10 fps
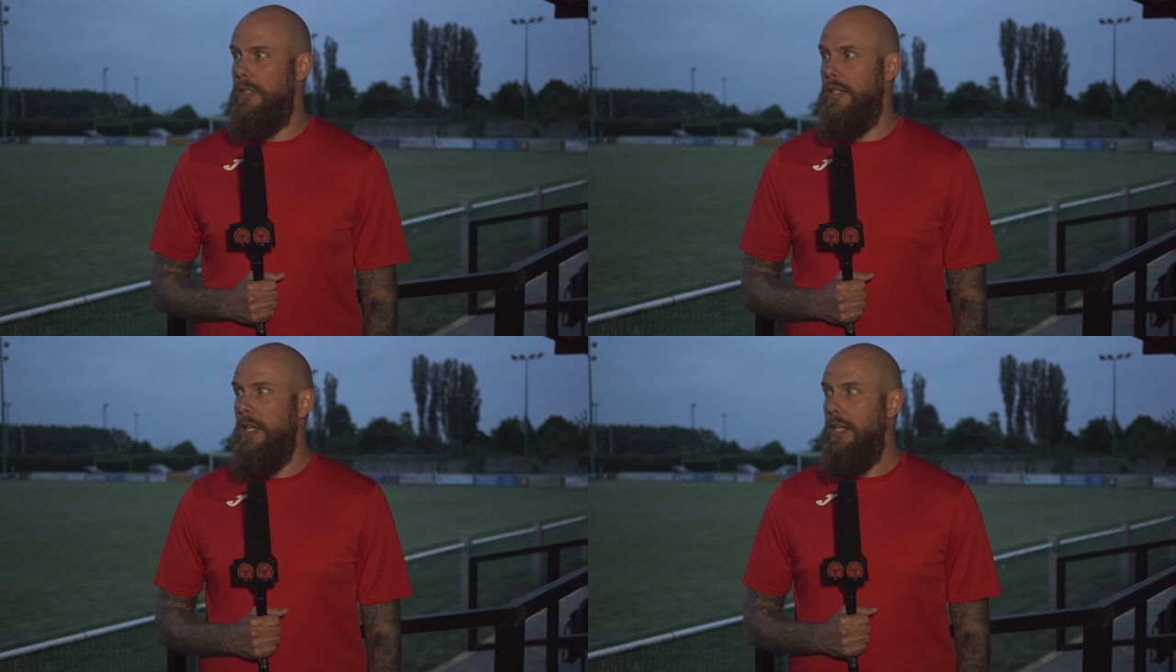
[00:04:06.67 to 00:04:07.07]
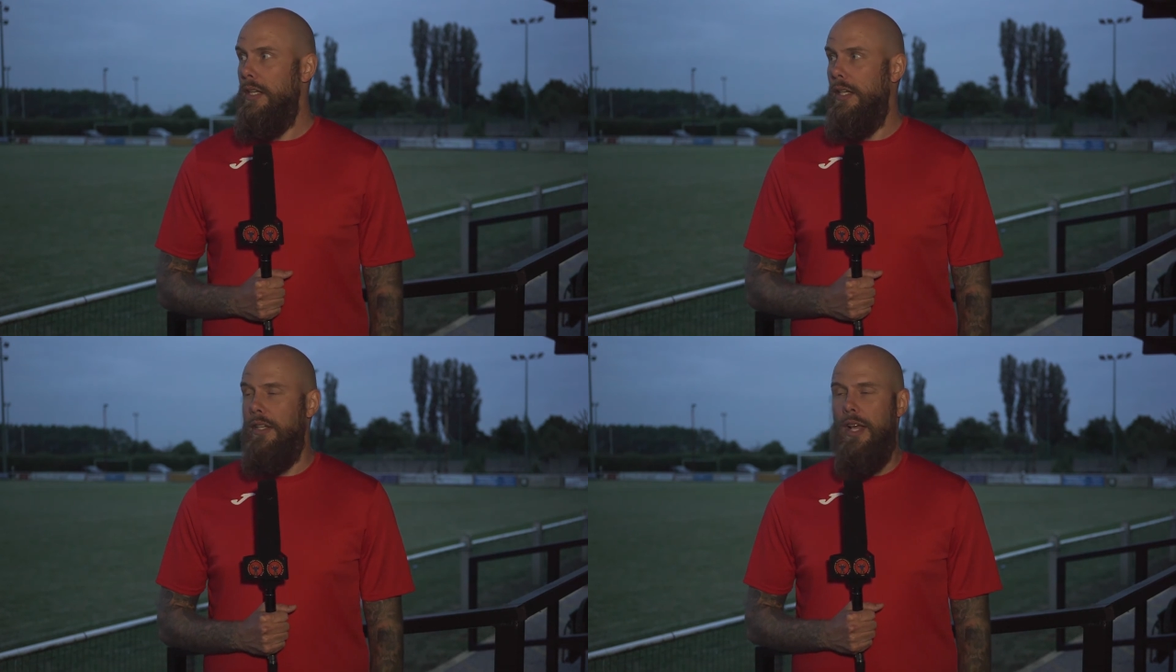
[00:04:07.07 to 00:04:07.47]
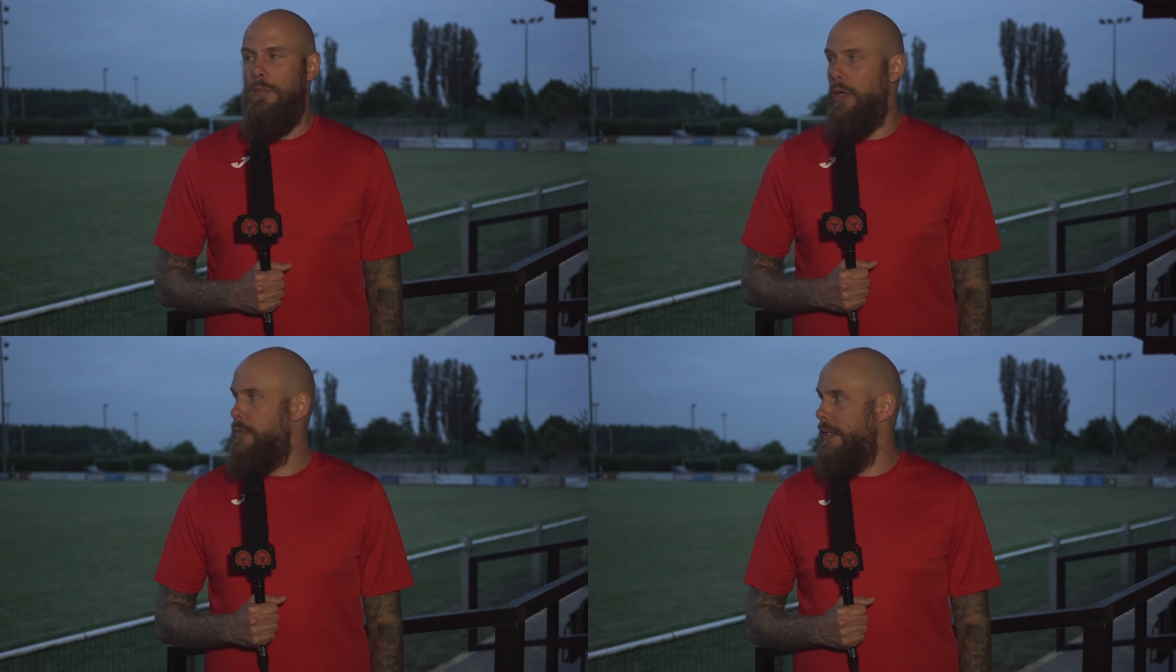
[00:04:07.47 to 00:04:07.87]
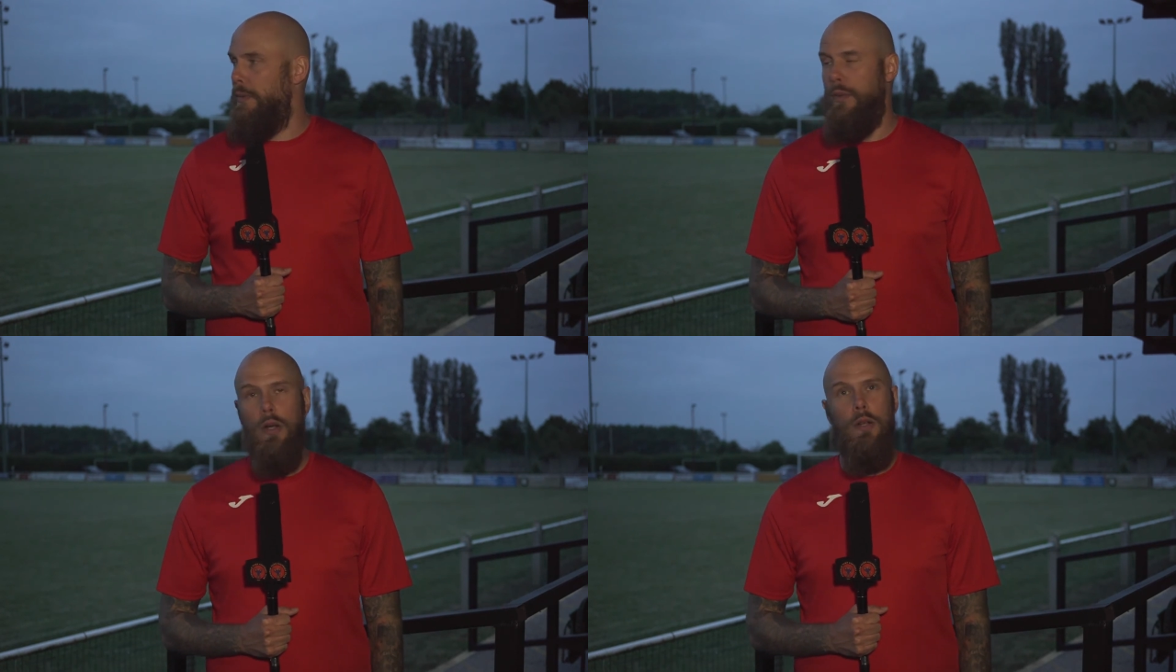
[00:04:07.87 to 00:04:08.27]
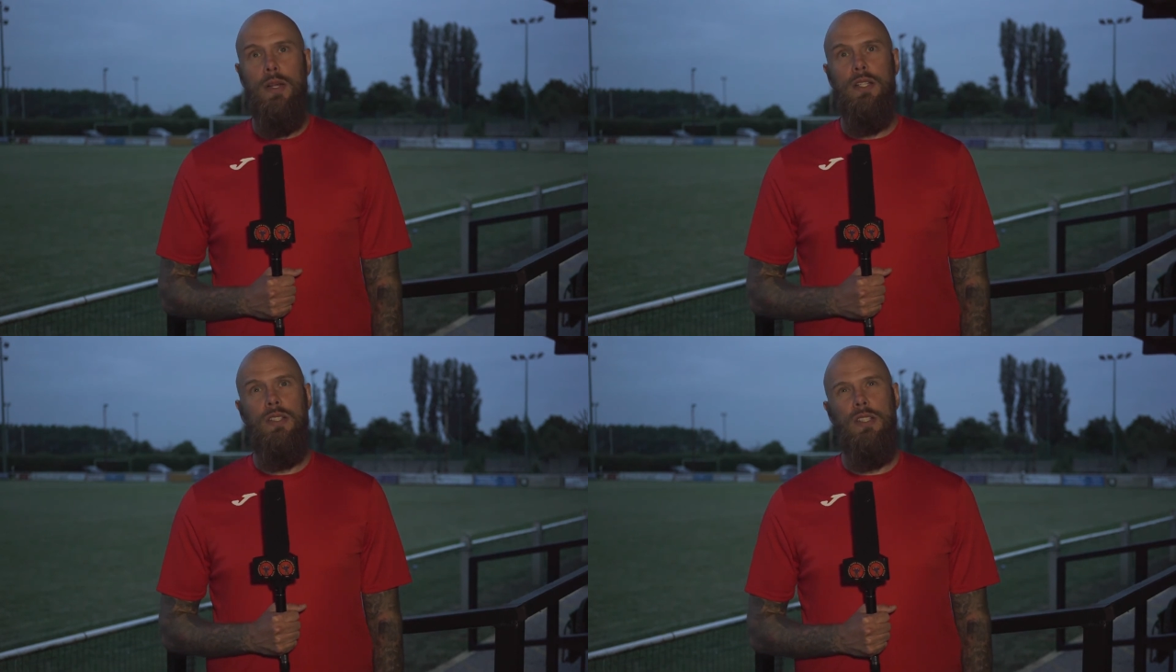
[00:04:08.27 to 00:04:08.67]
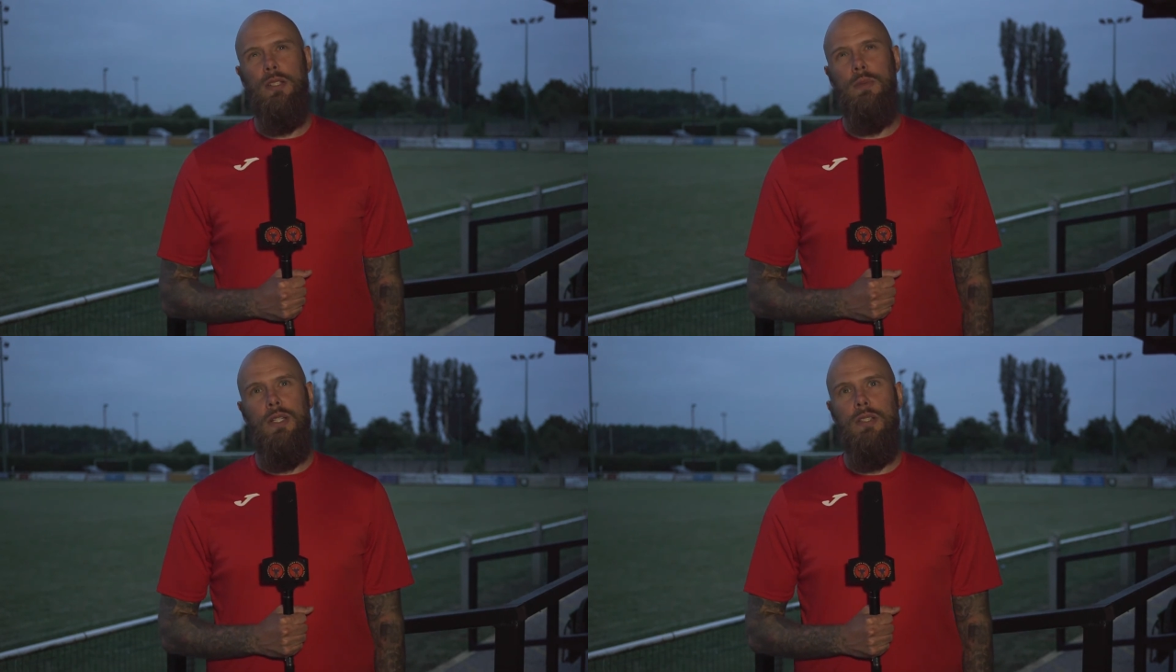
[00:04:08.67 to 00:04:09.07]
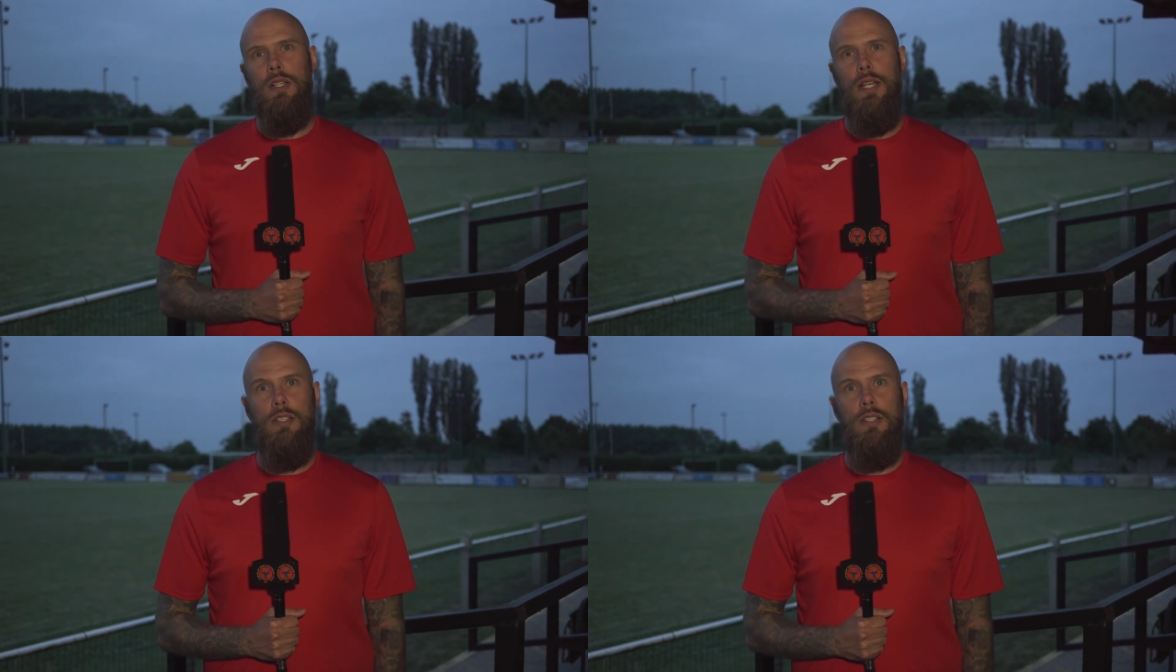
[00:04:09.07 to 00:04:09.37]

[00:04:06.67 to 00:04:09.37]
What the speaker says: And most people were only playing 60 minutes today,